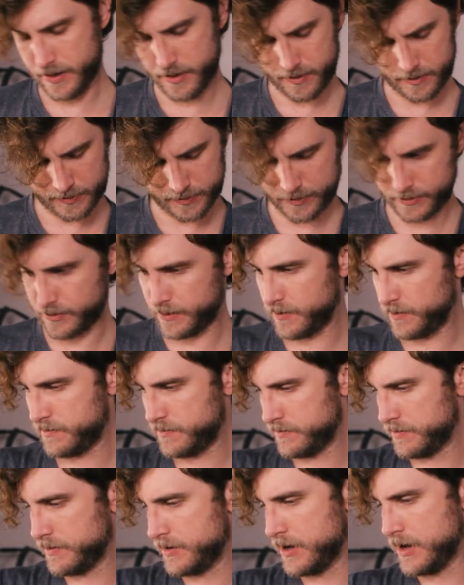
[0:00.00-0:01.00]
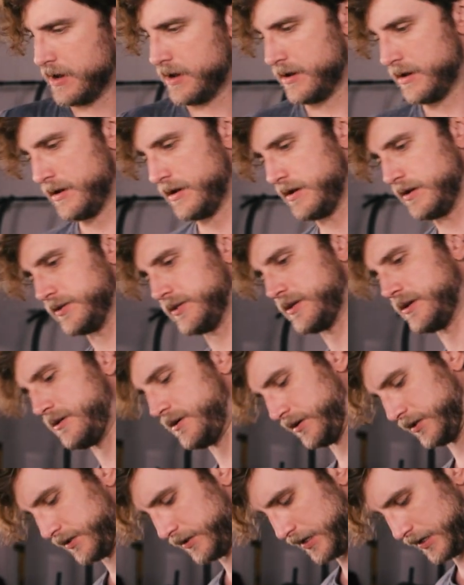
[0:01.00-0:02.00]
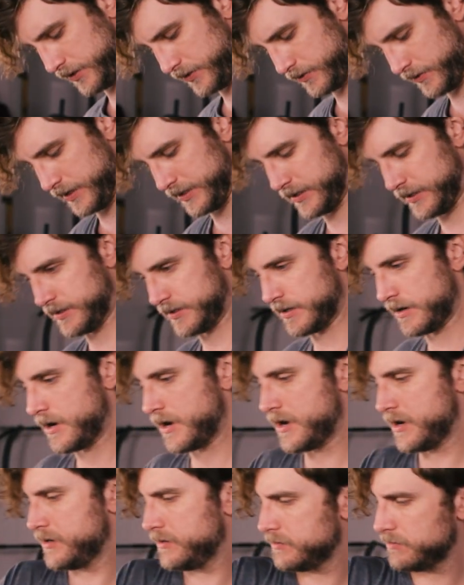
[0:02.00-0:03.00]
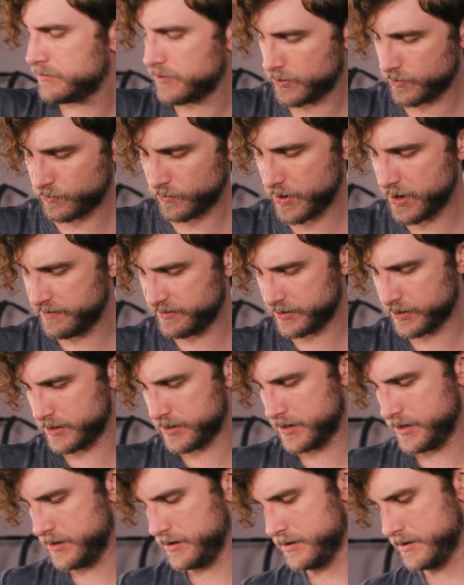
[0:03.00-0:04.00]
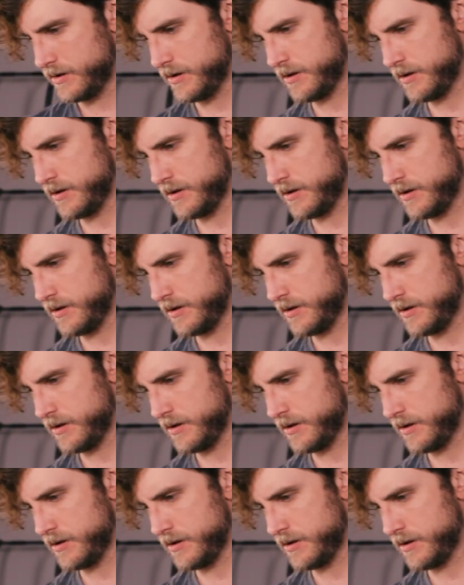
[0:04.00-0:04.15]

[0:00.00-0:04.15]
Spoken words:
here. So, set our accessories aside, our Raven Eye.